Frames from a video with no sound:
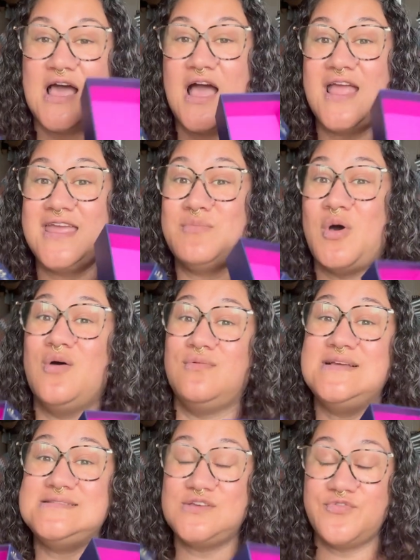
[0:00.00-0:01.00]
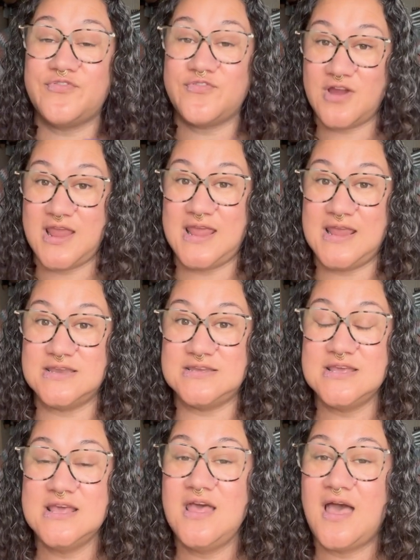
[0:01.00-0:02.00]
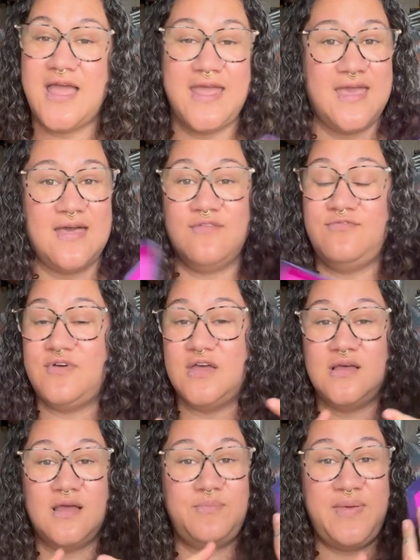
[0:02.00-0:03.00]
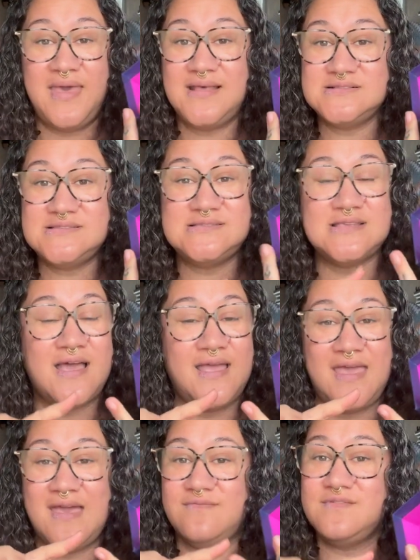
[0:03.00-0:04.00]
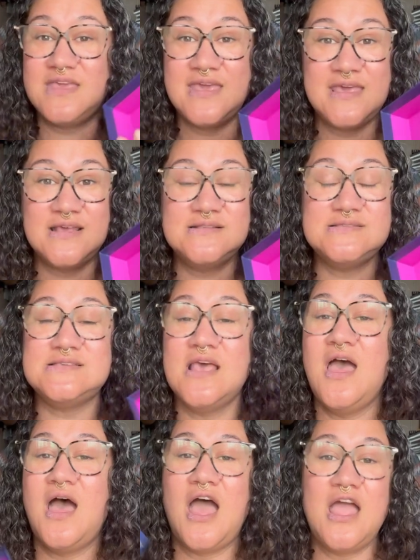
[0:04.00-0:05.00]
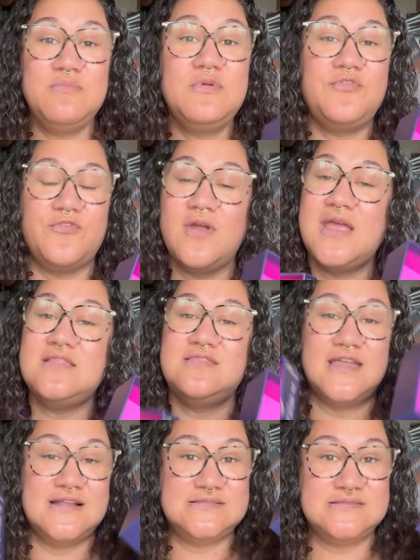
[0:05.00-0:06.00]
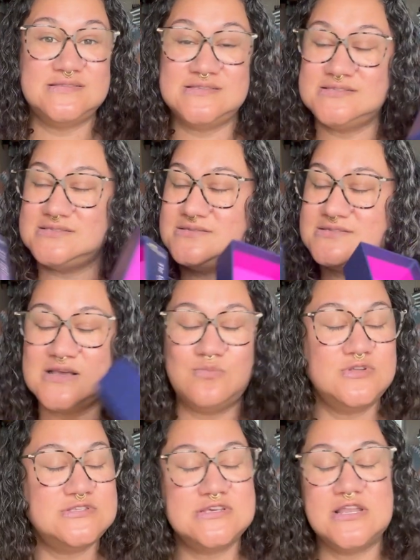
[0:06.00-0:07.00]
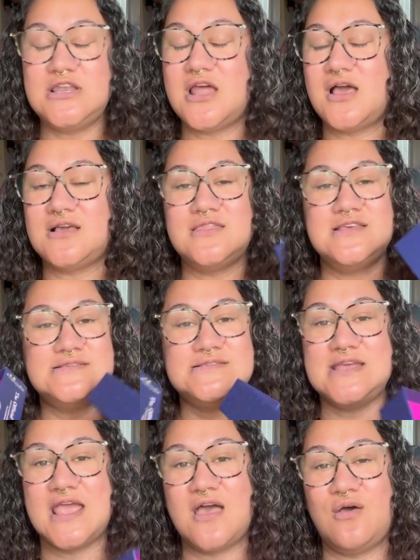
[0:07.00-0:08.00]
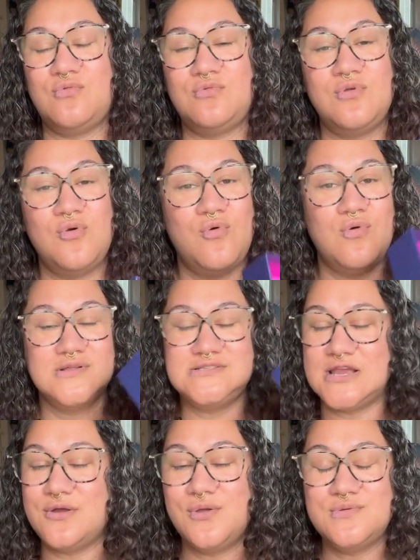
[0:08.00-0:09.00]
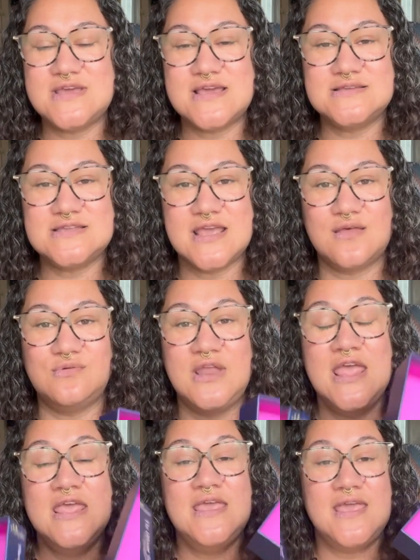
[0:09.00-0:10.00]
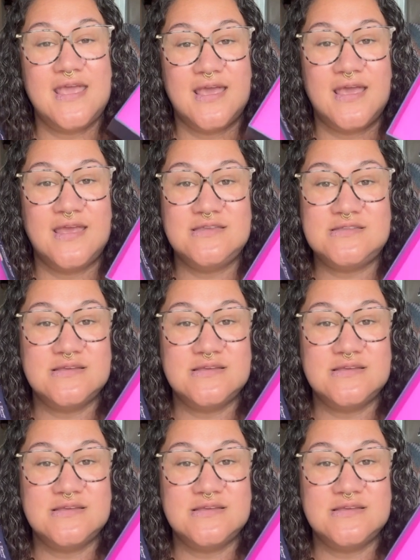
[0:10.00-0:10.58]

I am always afraid. I have pets, I have kids. I'm afraid that someone's going to knock this down or a tarot deck down and